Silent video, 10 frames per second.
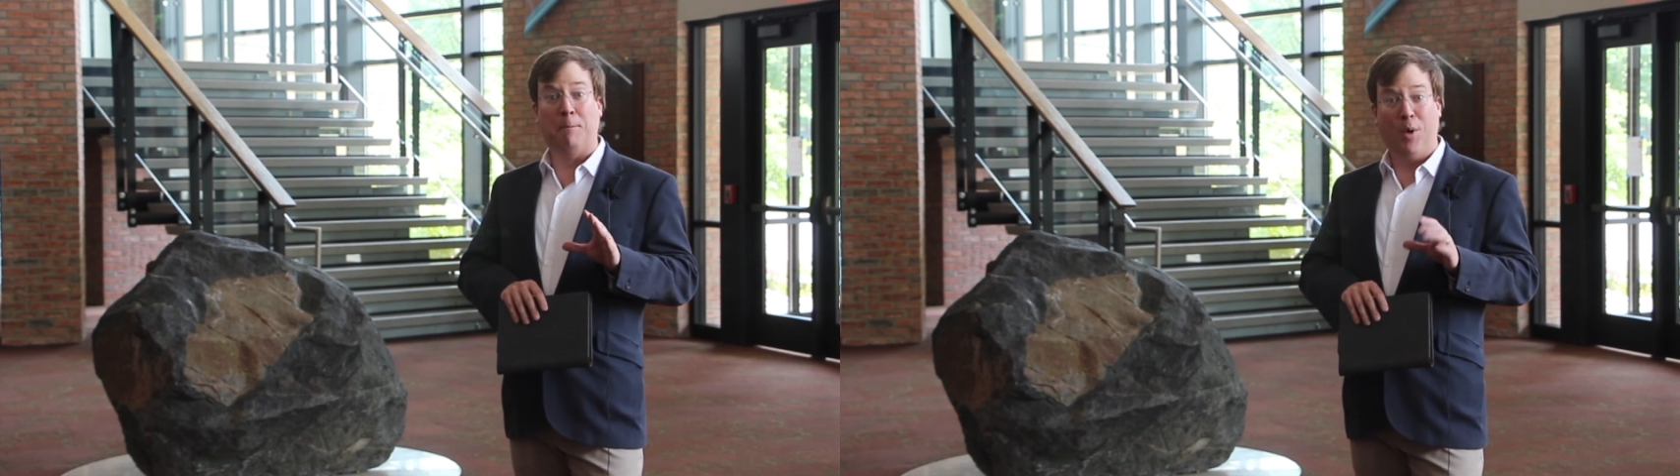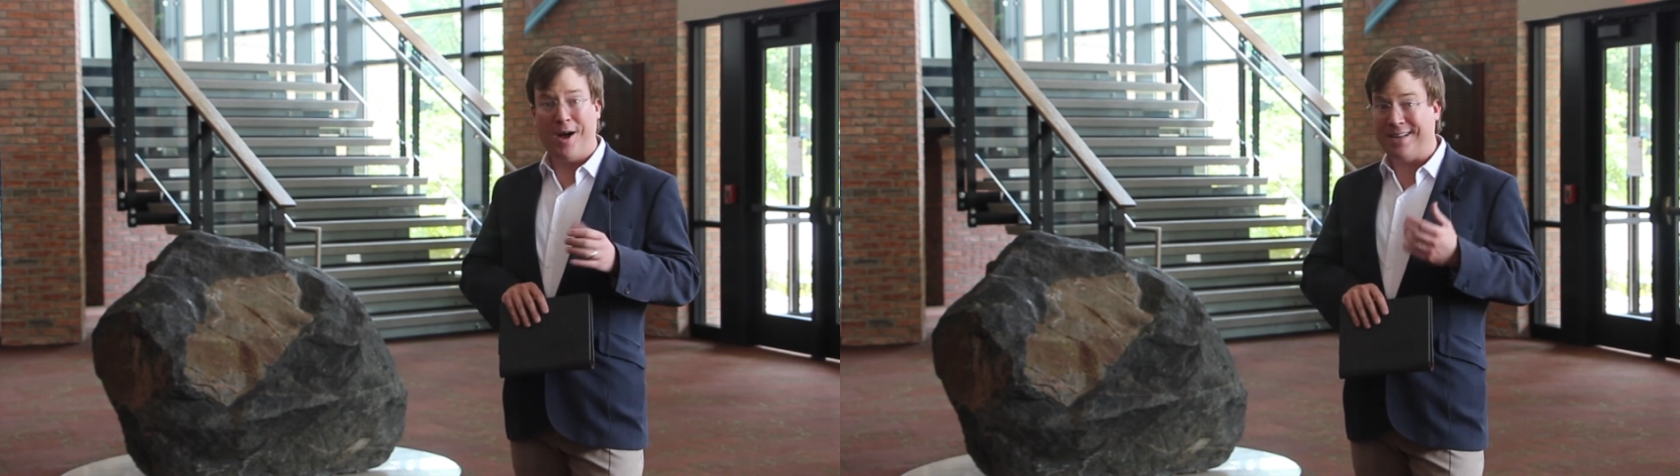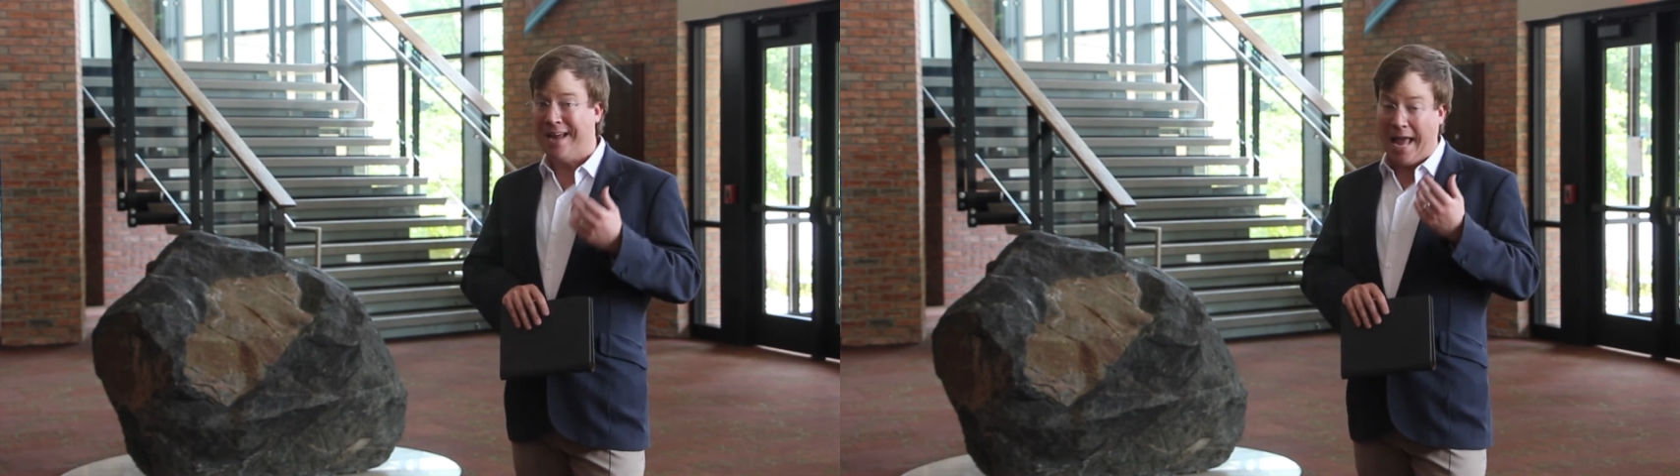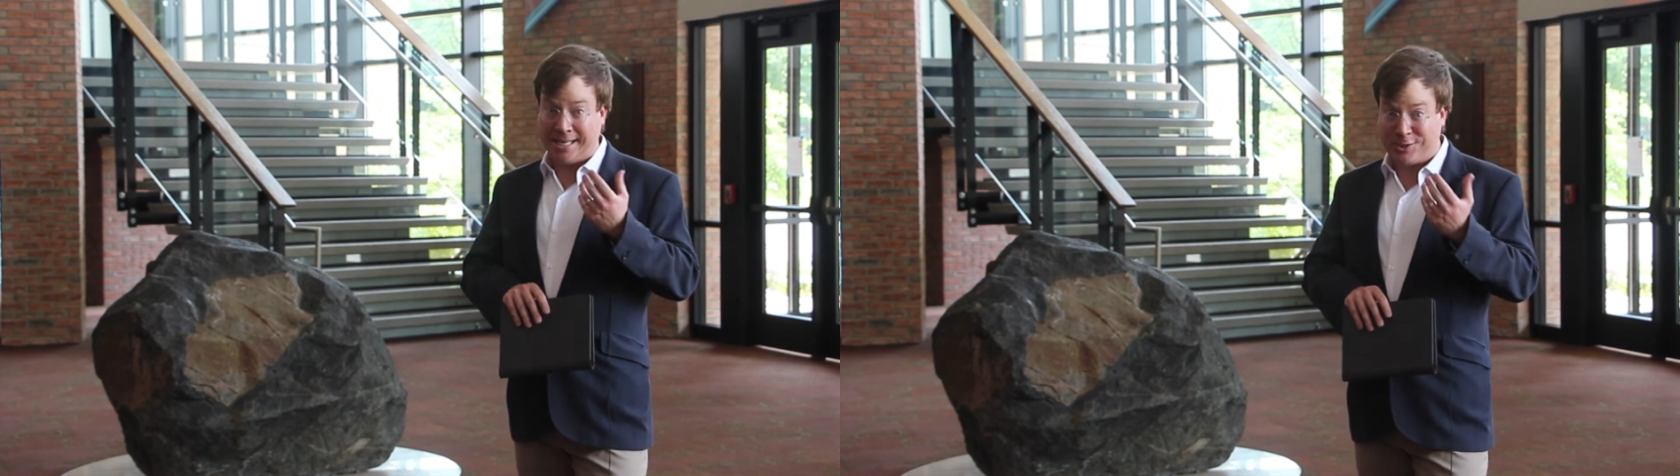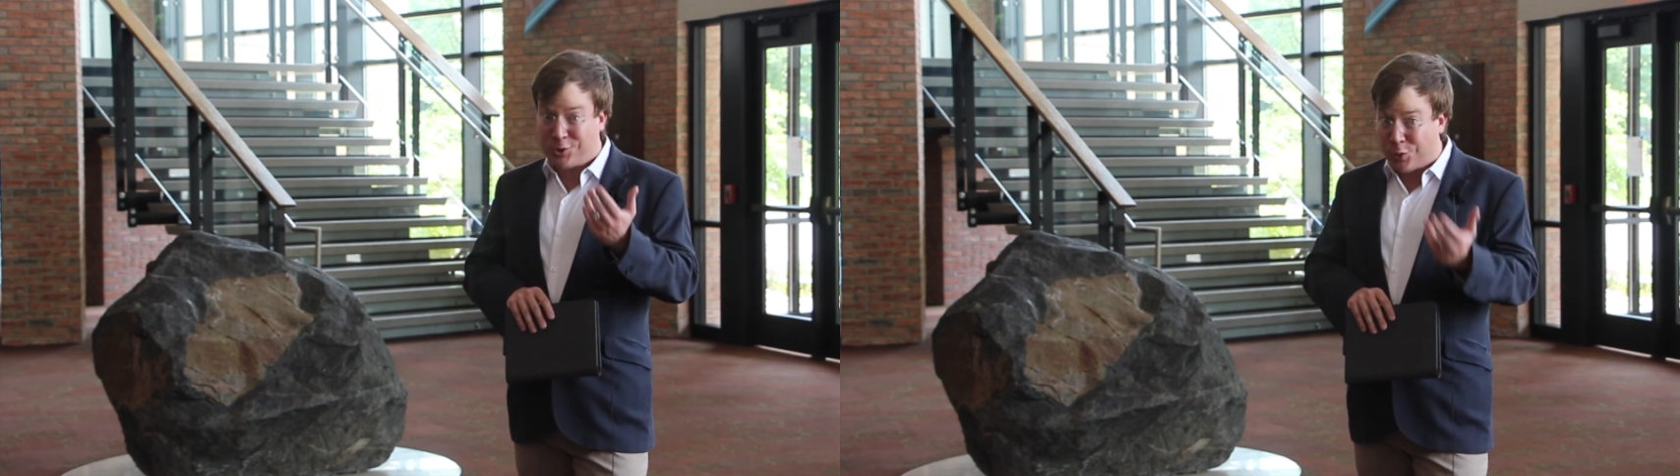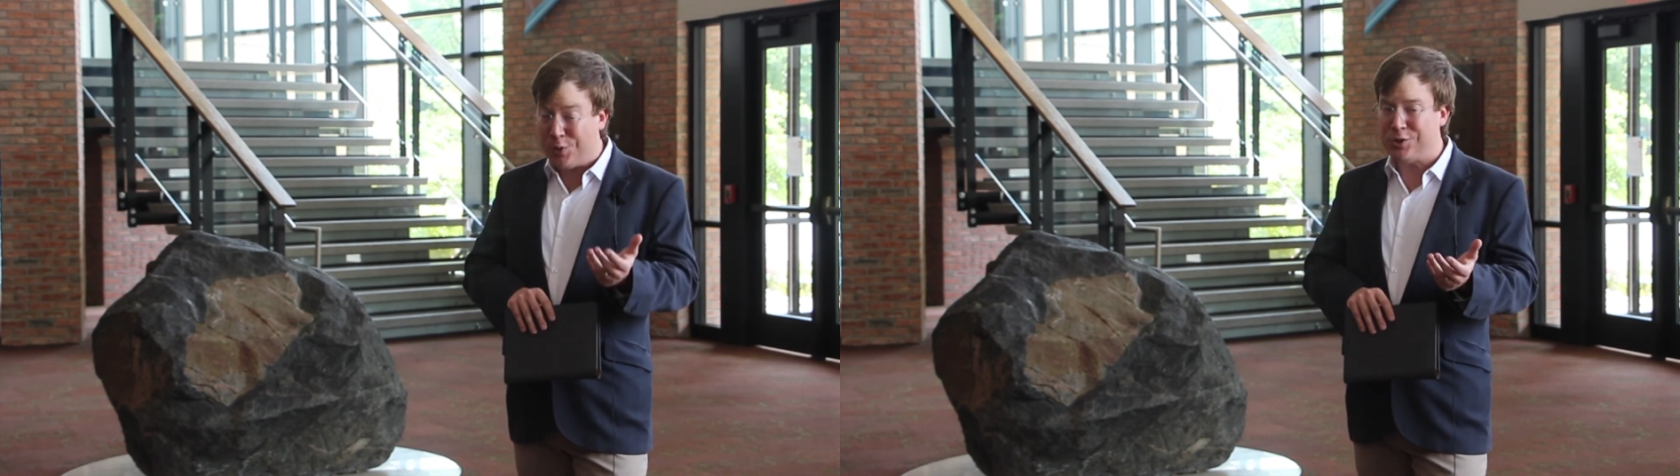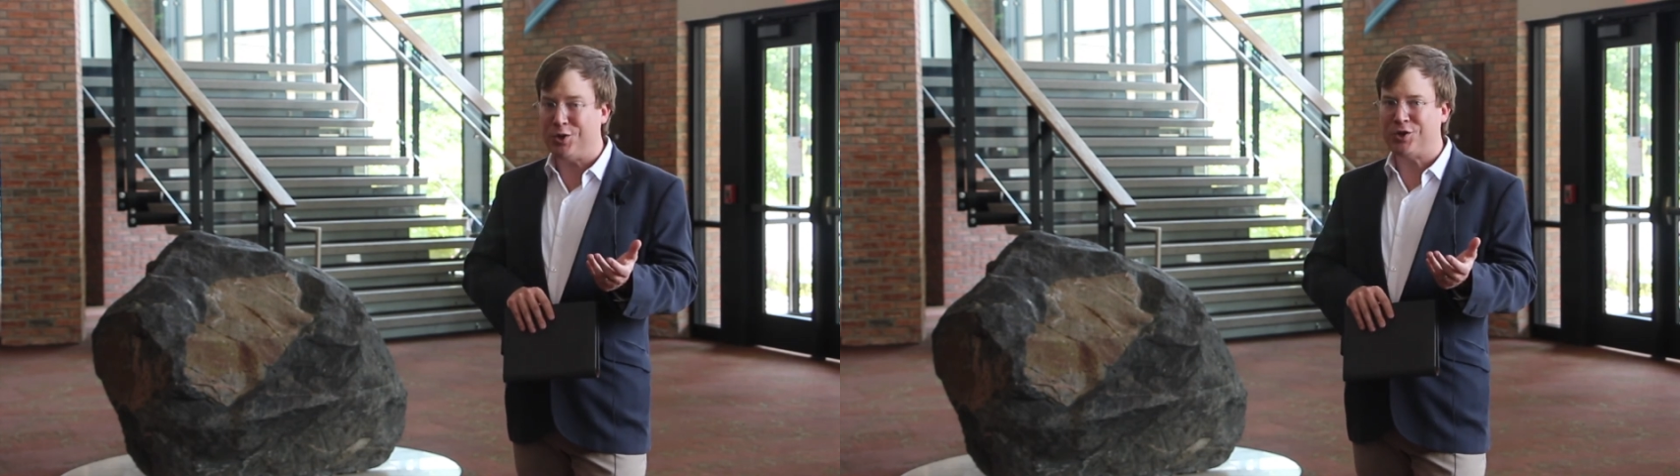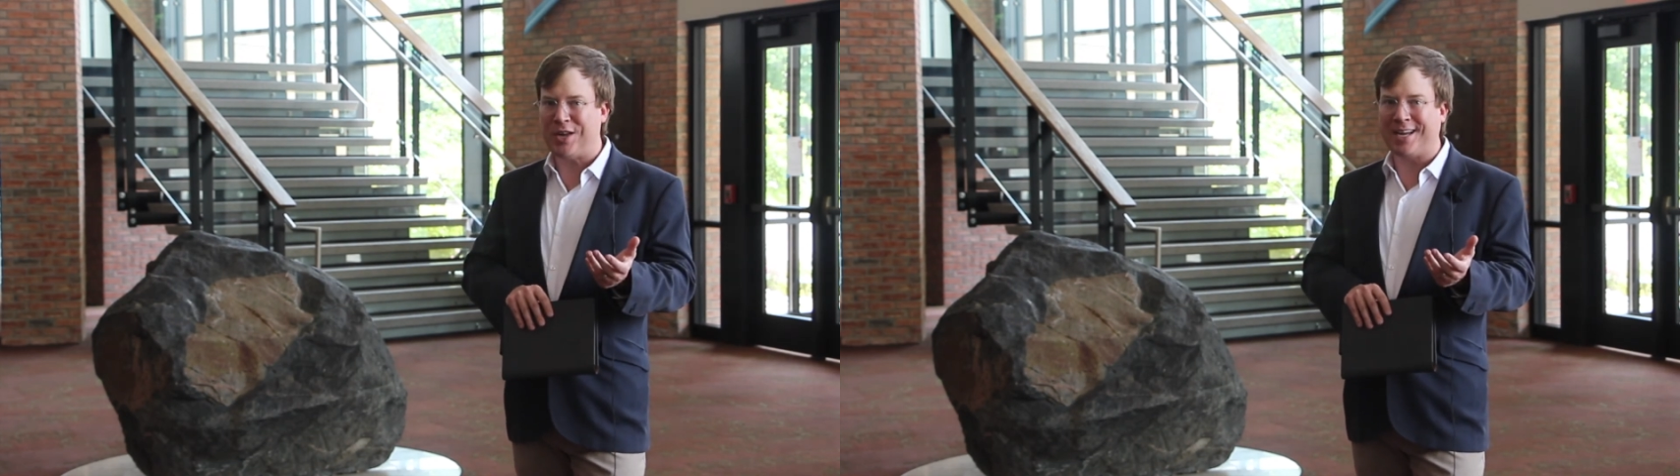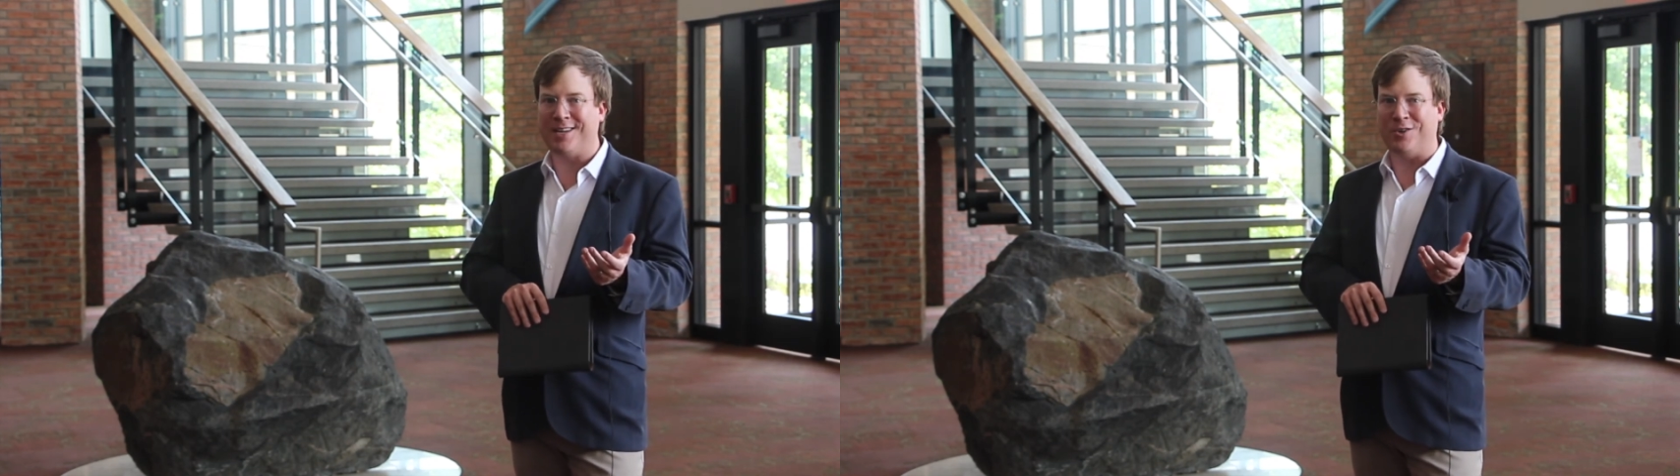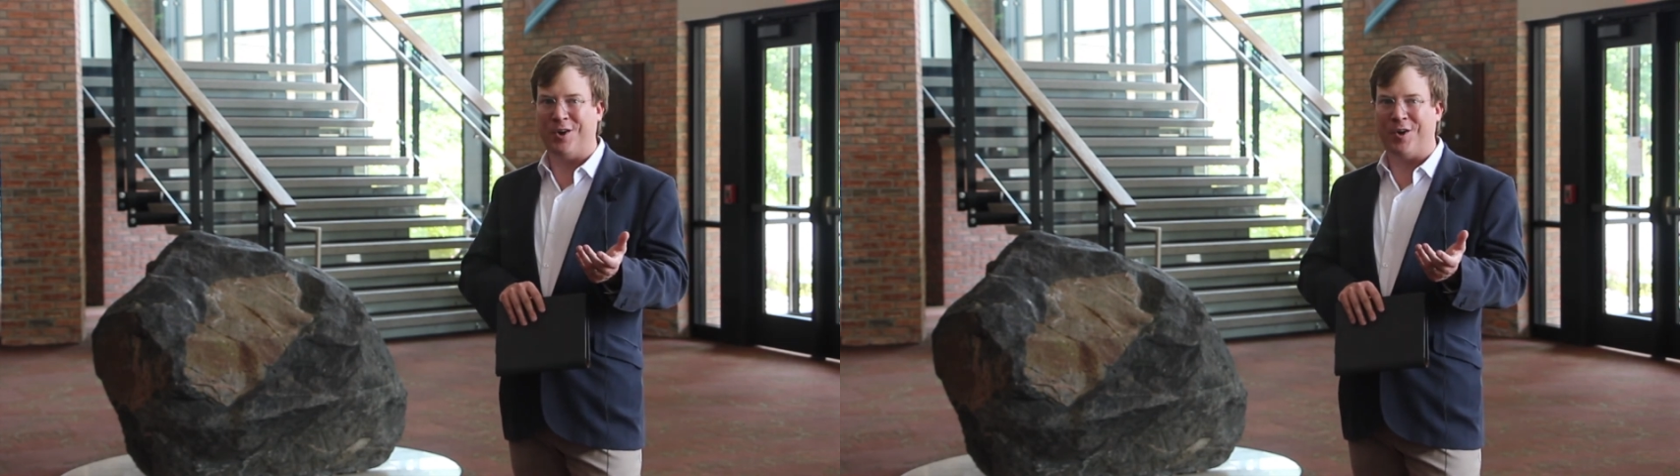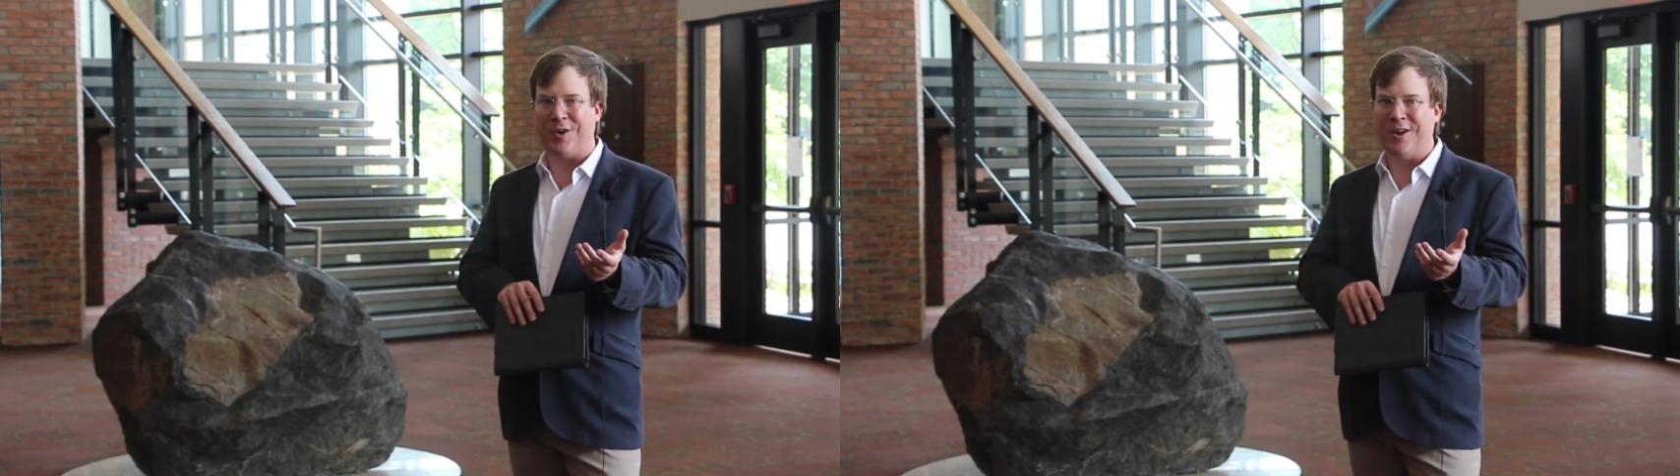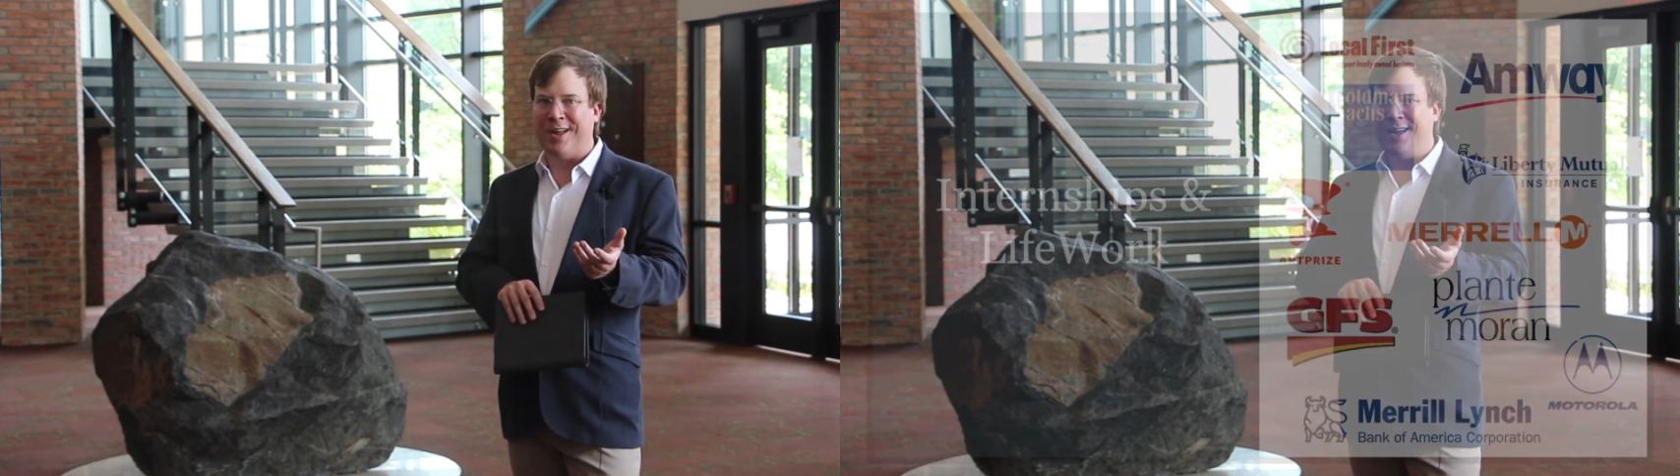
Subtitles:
but as soon as your second year,